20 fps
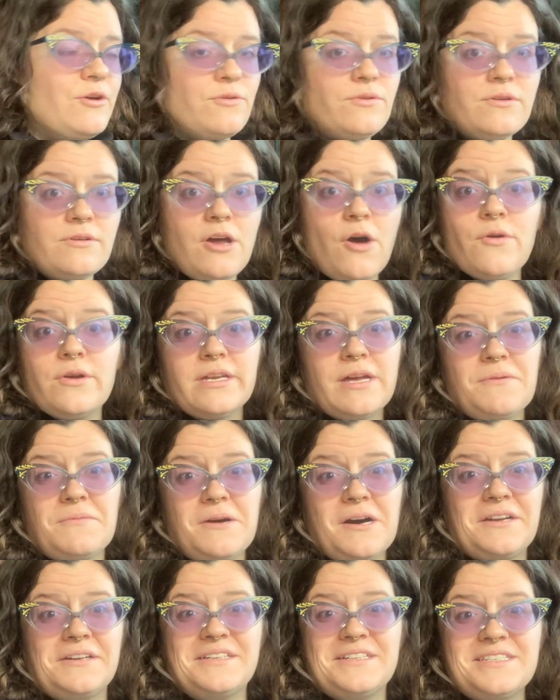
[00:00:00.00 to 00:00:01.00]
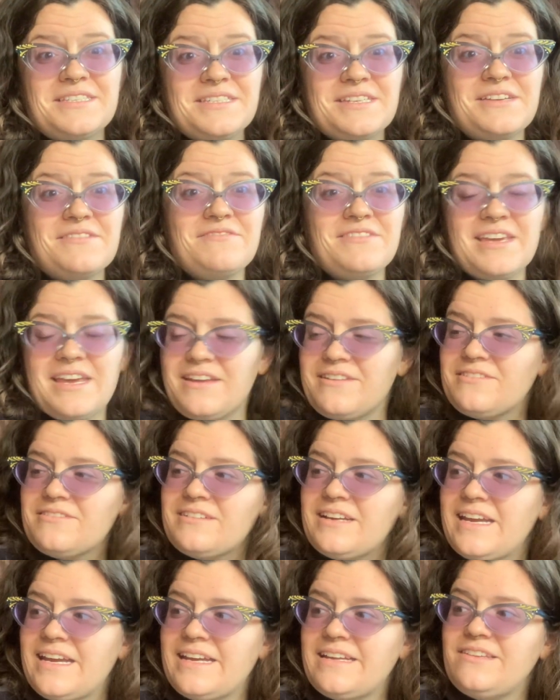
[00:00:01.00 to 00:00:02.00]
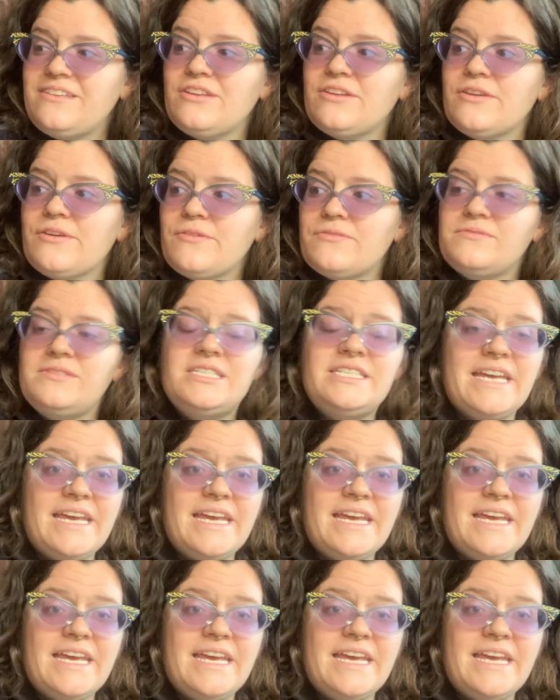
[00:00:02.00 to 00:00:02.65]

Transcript: coconut water instead of Gatorade,